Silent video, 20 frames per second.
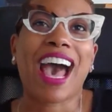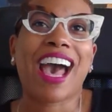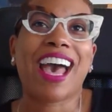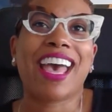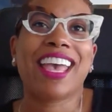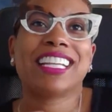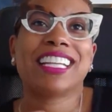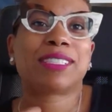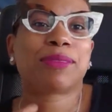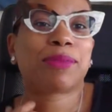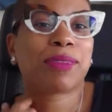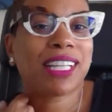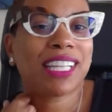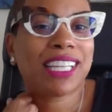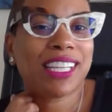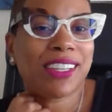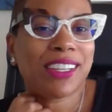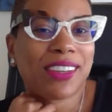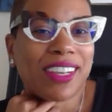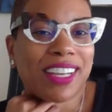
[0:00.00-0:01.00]
It's
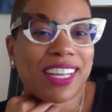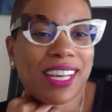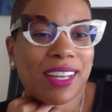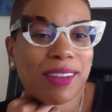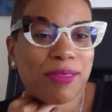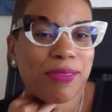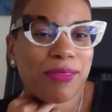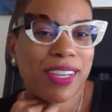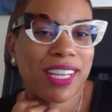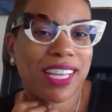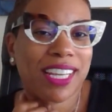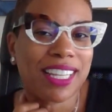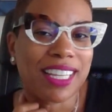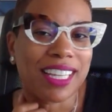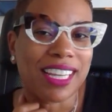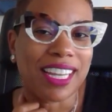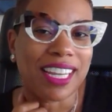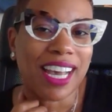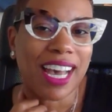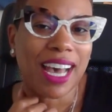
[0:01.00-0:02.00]
really your gut
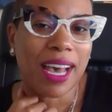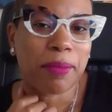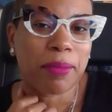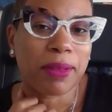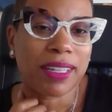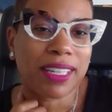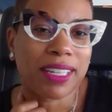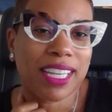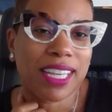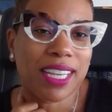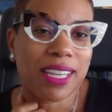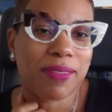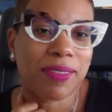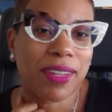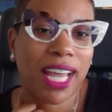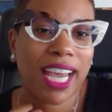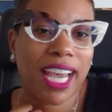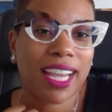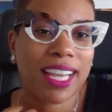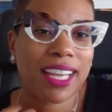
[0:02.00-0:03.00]
feeling, I believe.
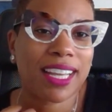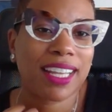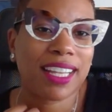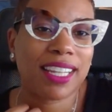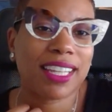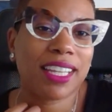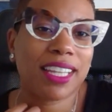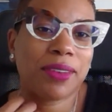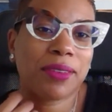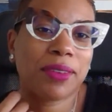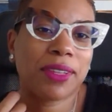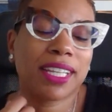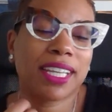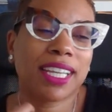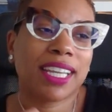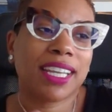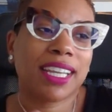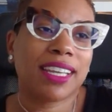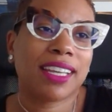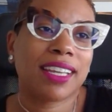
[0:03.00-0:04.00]
Like
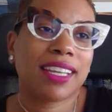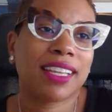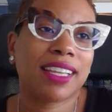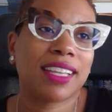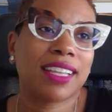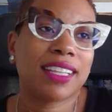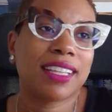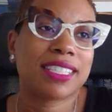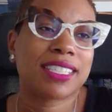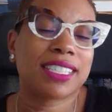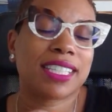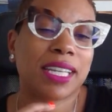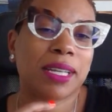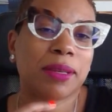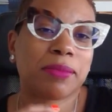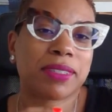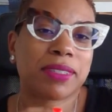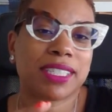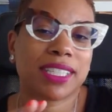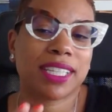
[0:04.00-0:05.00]
literally
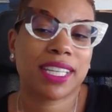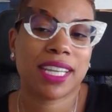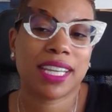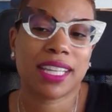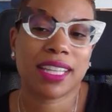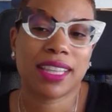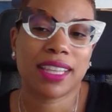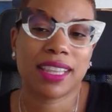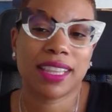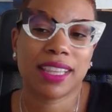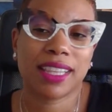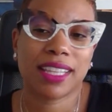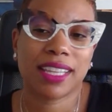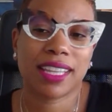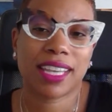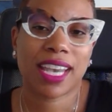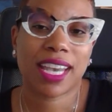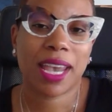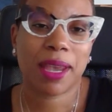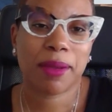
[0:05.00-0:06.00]
CMC
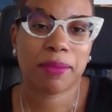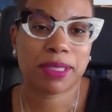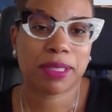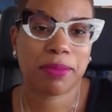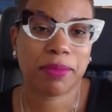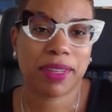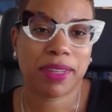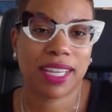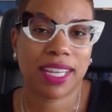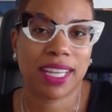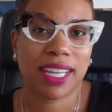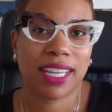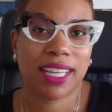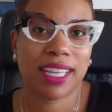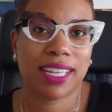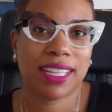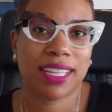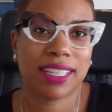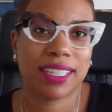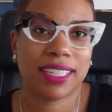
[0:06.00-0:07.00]
came to me
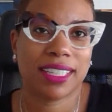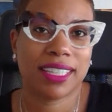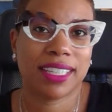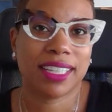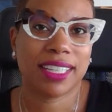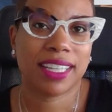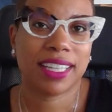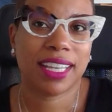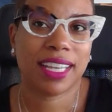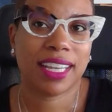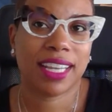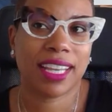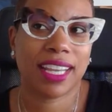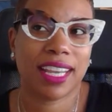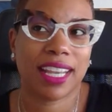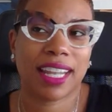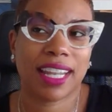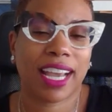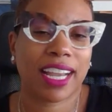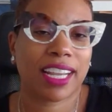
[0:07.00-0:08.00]

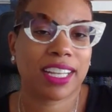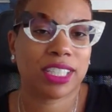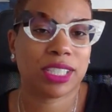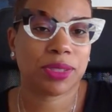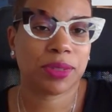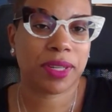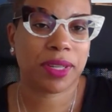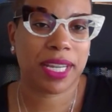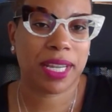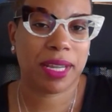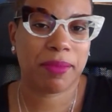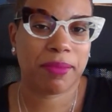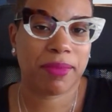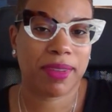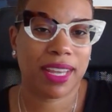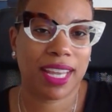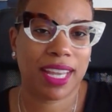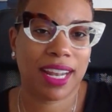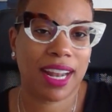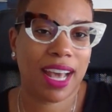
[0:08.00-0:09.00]
in like a dream,
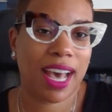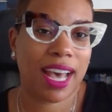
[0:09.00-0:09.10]
and